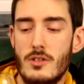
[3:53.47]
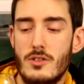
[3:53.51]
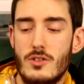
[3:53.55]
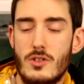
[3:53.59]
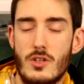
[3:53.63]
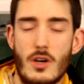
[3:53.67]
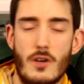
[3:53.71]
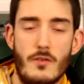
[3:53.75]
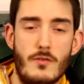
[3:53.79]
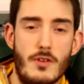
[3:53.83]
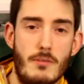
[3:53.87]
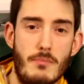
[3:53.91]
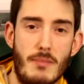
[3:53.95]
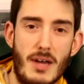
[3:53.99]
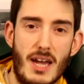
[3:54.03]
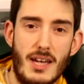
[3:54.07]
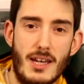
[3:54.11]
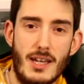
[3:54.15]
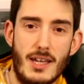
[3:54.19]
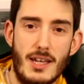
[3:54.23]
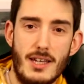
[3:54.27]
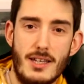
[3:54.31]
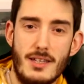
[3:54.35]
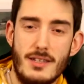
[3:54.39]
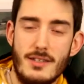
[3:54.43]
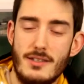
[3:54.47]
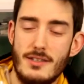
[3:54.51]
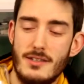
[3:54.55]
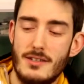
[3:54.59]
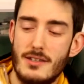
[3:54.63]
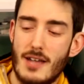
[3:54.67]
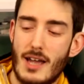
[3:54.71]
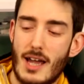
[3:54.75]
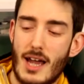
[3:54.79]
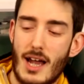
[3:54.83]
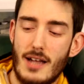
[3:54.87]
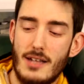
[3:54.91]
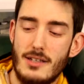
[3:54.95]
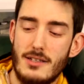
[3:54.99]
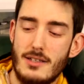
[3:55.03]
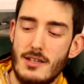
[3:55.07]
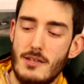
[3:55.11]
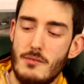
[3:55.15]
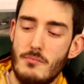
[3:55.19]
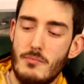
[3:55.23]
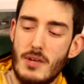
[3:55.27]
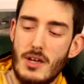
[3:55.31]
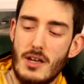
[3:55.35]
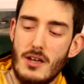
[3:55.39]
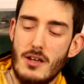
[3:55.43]
Toffee pennies,
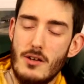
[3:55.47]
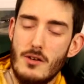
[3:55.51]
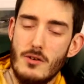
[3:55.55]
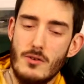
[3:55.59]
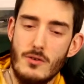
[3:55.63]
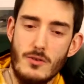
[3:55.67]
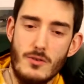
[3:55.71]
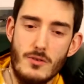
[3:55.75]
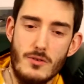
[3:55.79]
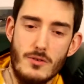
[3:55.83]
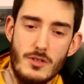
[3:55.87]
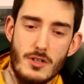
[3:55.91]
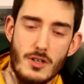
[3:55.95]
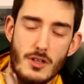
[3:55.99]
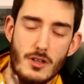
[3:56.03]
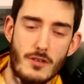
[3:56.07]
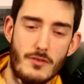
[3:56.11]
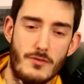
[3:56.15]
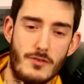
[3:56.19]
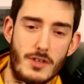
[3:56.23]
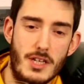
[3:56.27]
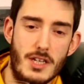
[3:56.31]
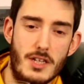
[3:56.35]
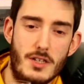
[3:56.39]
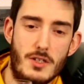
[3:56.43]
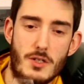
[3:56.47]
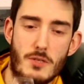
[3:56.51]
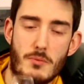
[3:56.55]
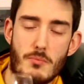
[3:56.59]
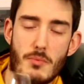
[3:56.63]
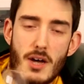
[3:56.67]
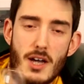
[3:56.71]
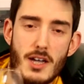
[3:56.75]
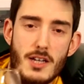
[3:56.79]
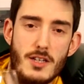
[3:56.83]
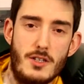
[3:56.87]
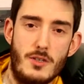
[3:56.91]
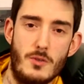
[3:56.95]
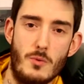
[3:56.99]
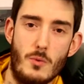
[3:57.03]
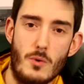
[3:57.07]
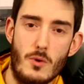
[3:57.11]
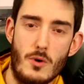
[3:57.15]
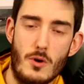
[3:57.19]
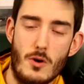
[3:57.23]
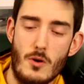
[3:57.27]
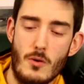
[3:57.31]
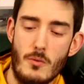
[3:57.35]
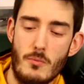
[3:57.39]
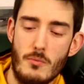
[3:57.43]
candied peels, a lovely spiced
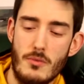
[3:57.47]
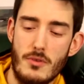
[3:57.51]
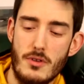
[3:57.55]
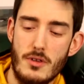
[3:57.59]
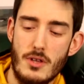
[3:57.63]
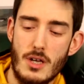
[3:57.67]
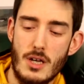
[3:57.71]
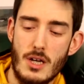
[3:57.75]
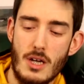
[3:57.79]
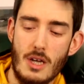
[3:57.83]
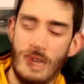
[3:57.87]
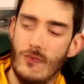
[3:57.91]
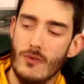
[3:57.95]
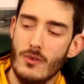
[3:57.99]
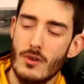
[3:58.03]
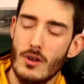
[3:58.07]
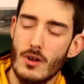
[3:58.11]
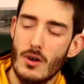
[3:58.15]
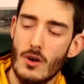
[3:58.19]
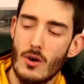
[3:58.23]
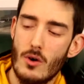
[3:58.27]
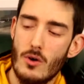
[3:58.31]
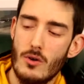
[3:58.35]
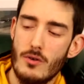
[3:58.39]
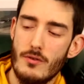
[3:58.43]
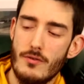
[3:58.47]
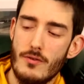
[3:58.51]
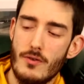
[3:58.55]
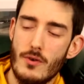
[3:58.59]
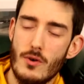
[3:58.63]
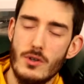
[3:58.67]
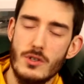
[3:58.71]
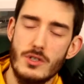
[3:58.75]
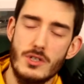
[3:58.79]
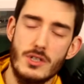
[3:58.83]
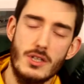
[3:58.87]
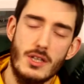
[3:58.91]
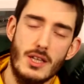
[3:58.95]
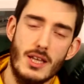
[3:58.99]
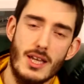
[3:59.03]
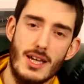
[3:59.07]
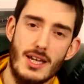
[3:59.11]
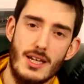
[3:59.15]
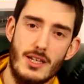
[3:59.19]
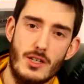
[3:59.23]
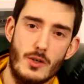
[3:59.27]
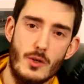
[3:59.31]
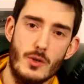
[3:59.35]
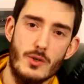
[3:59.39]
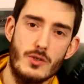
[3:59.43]
warmth.
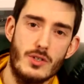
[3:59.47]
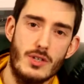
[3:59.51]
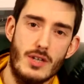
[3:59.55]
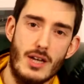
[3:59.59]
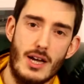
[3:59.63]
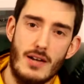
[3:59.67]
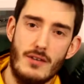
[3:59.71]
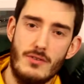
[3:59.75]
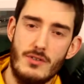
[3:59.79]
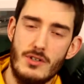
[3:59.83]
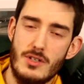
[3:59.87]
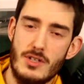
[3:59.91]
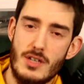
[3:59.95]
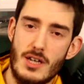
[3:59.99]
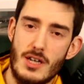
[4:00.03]
Unfortunately, it doesn't have the